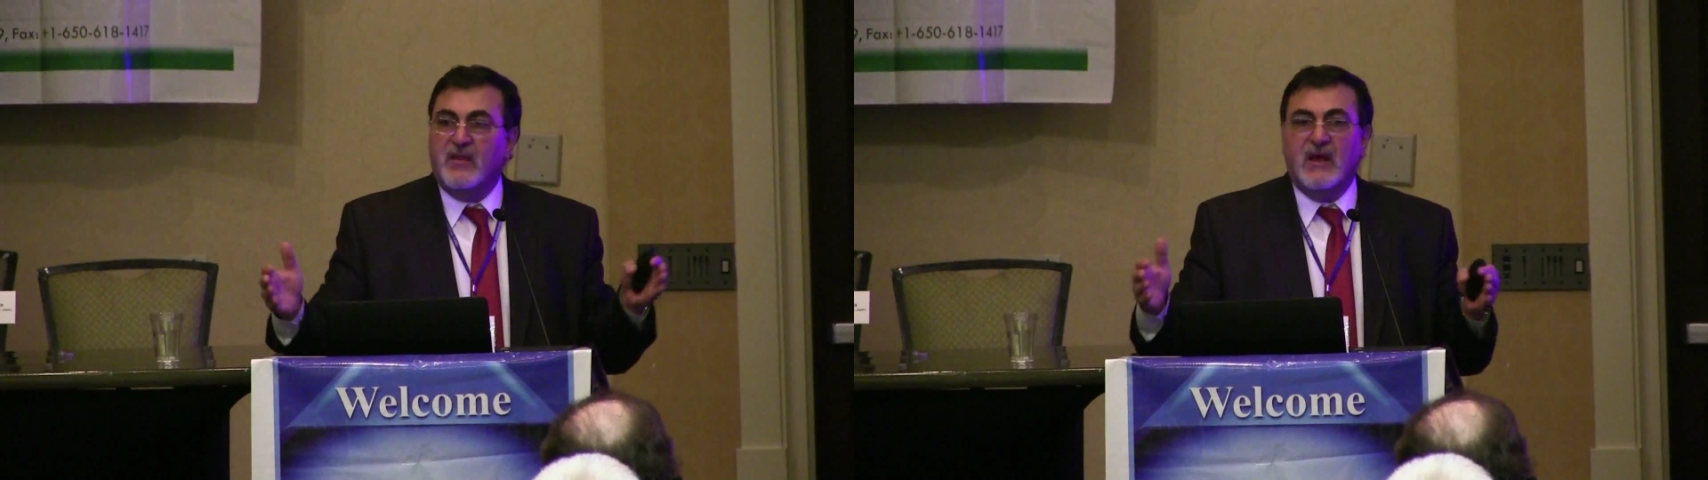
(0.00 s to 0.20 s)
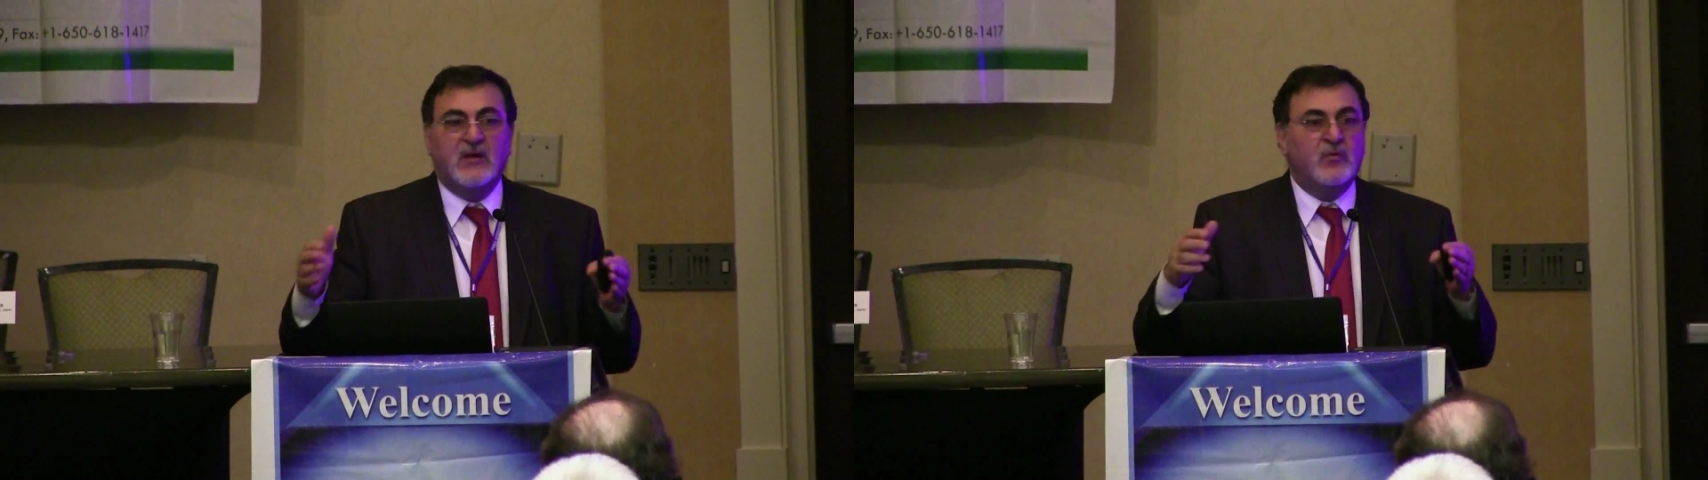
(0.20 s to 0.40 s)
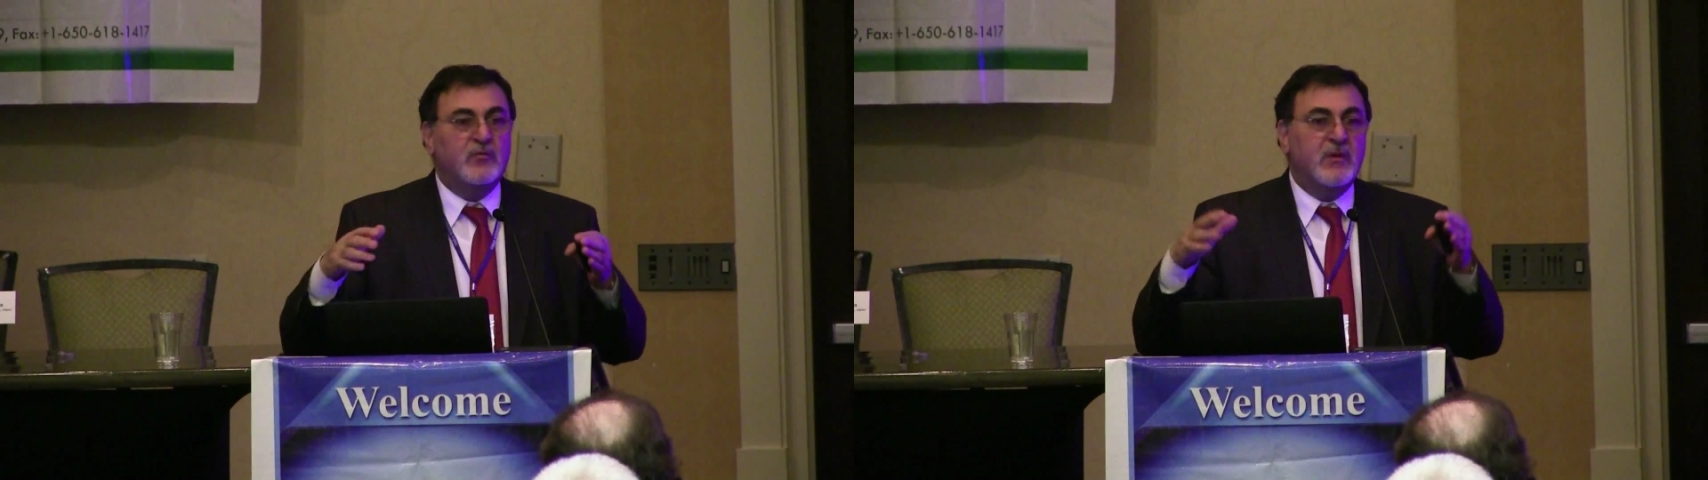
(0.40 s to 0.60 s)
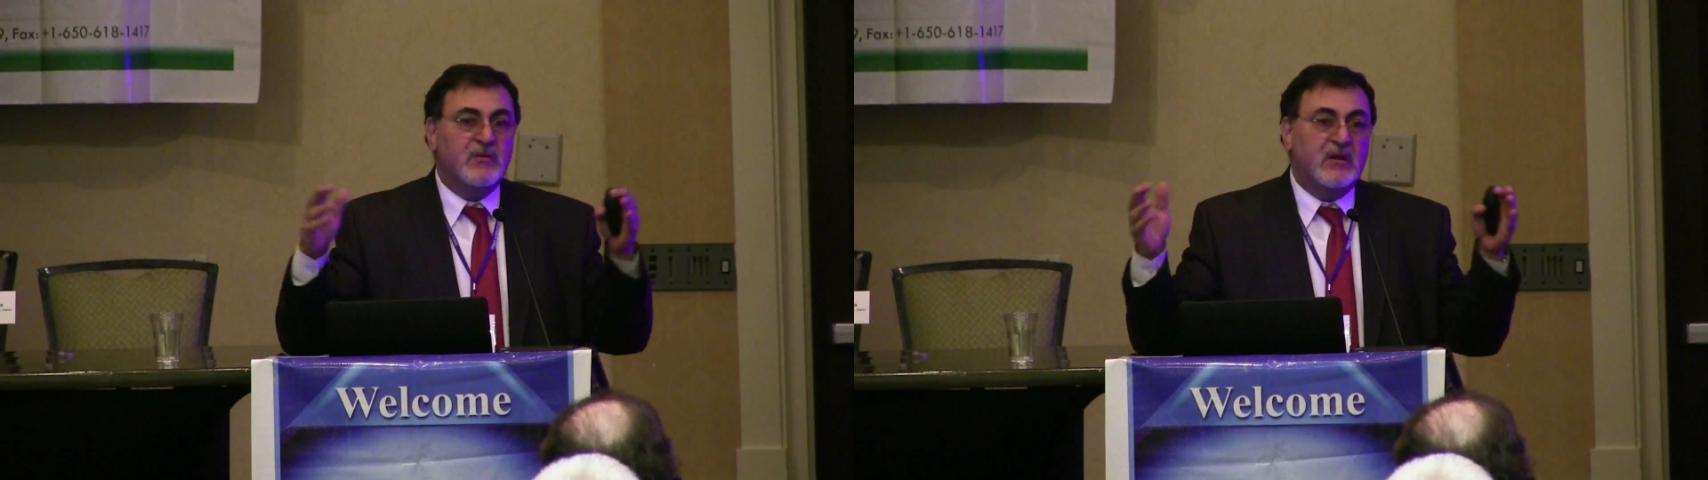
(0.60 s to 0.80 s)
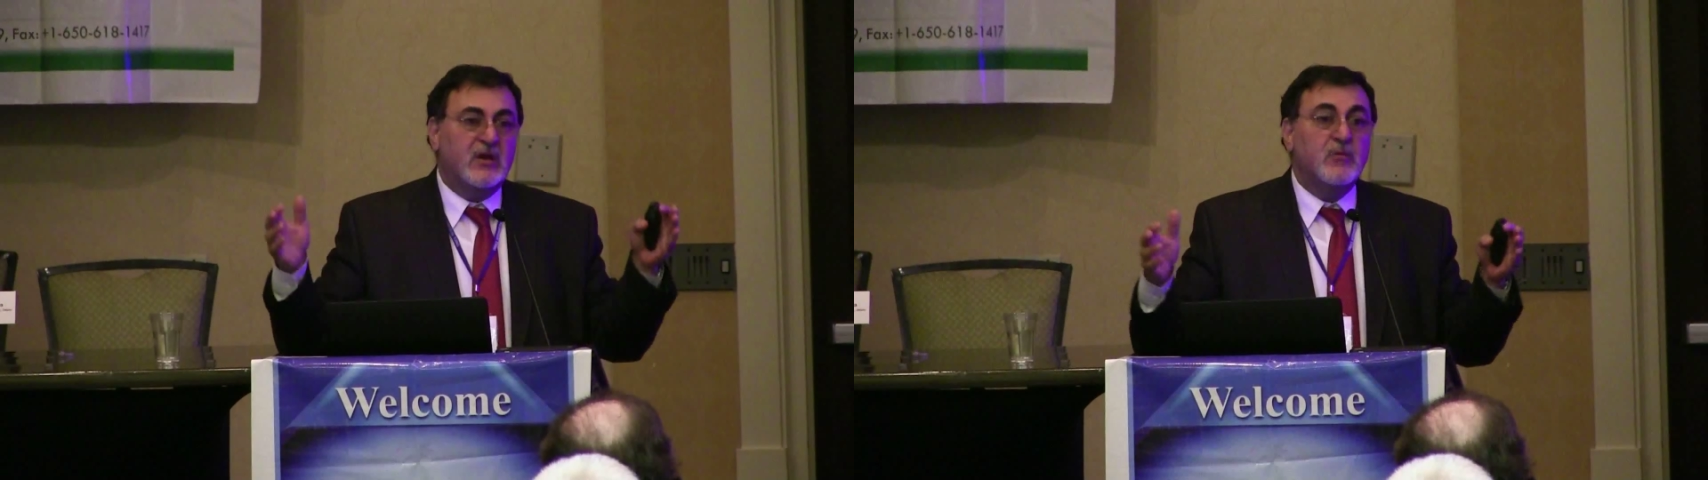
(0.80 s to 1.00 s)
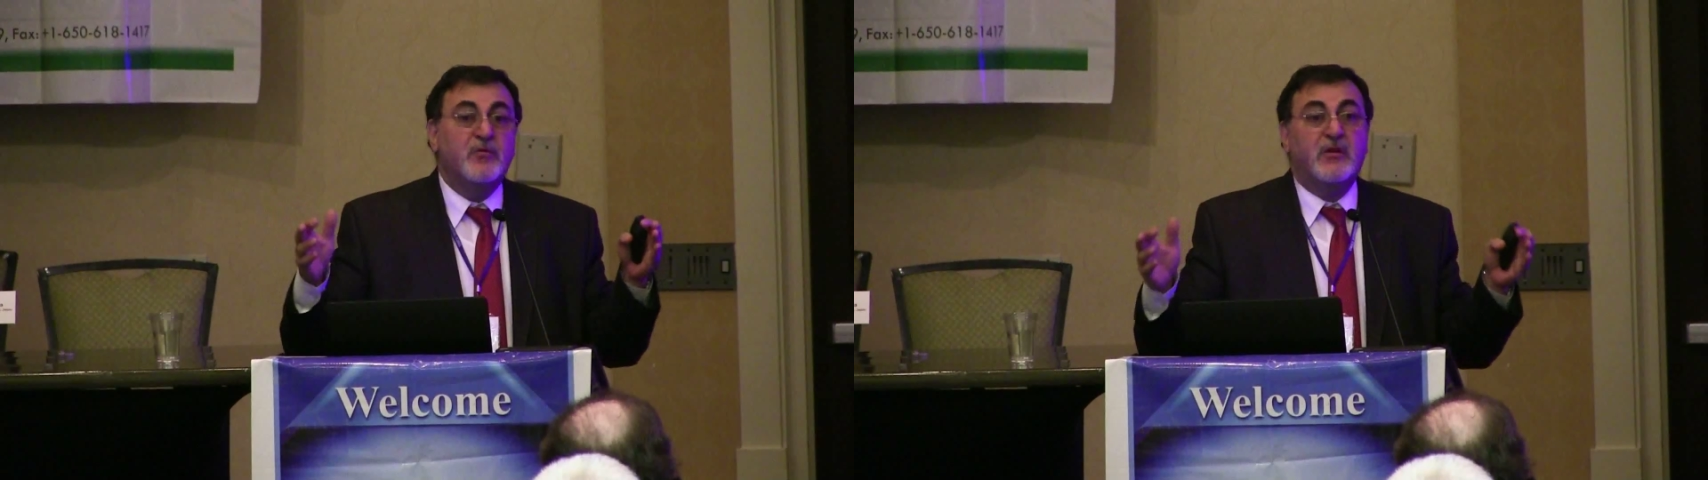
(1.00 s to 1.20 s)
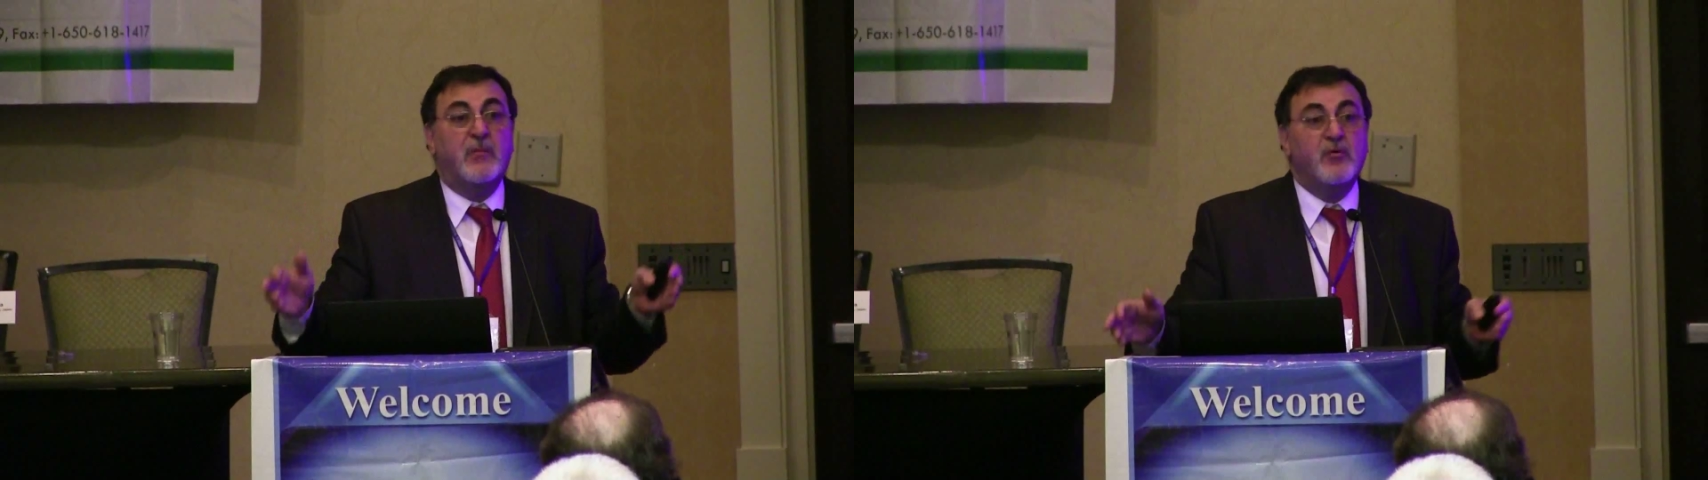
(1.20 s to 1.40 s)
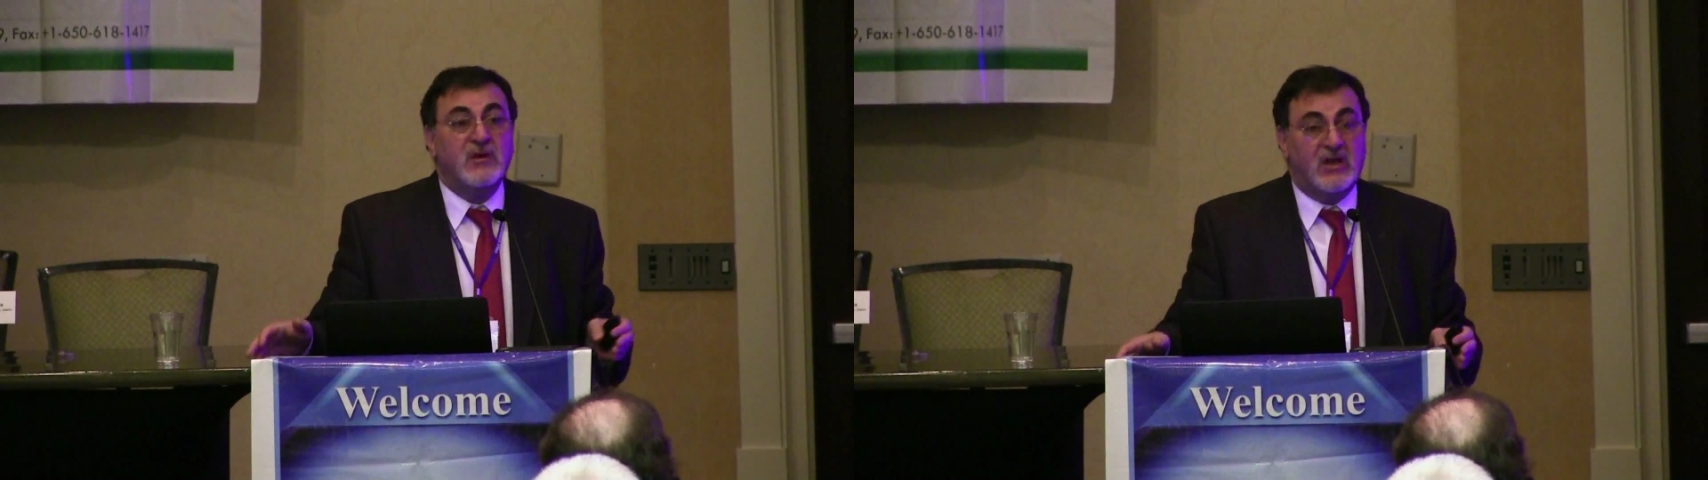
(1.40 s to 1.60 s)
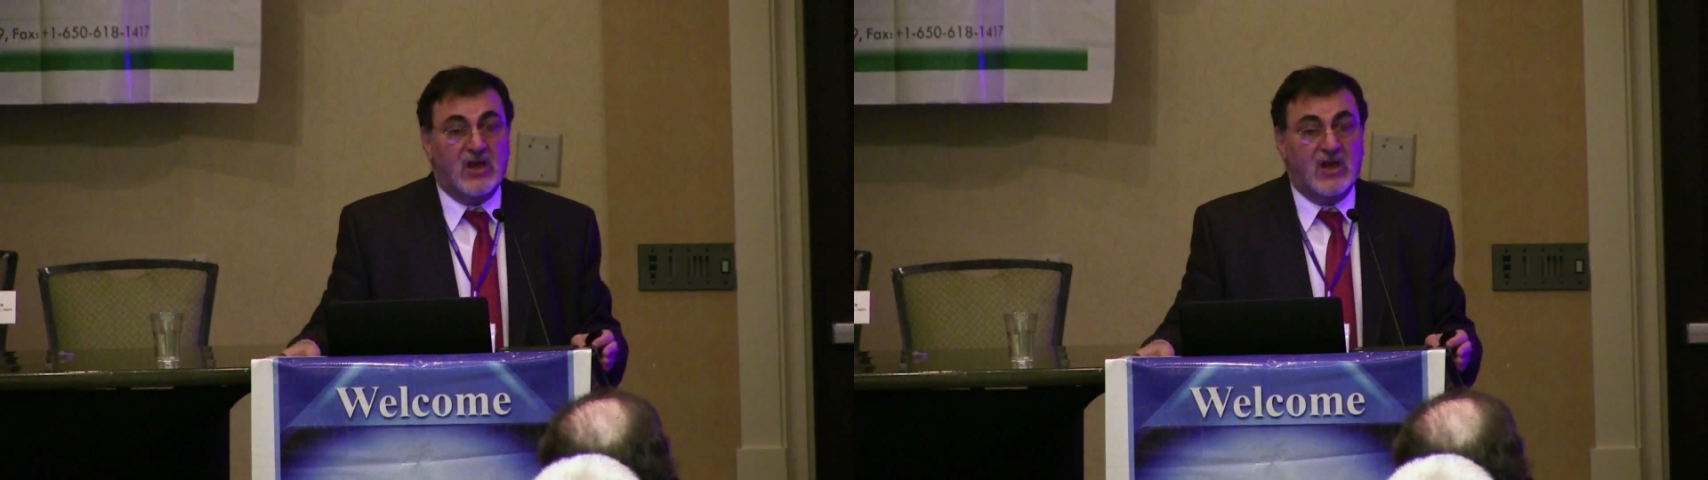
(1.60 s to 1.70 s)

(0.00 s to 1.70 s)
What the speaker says: that to maybe chemotherapeutic